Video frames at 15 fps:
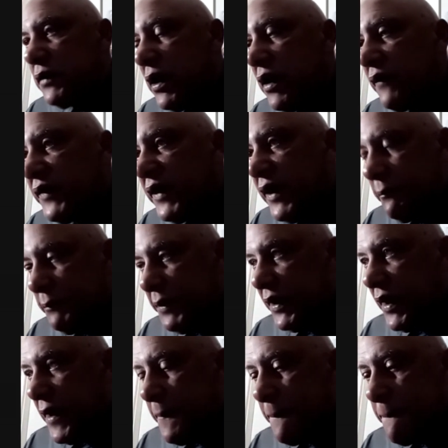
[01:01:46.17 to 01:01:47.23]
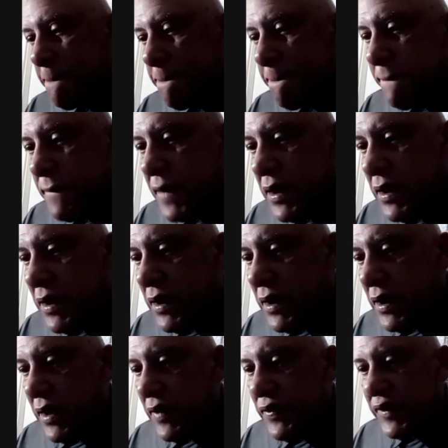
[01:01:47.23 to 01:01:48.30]
of the NBA.
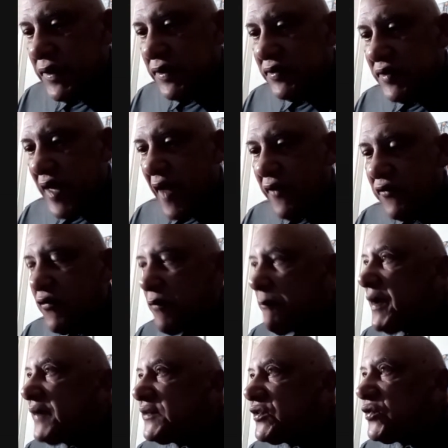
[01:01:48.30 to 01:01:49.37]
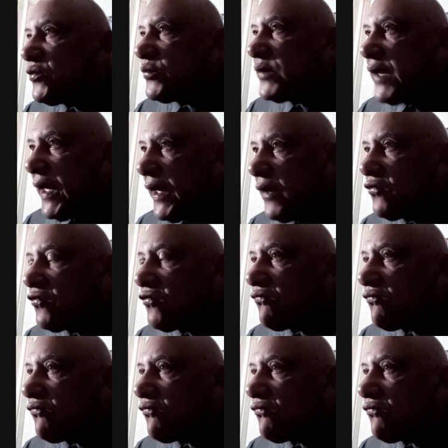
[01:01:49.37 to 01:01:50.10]
The Sacramento Kings.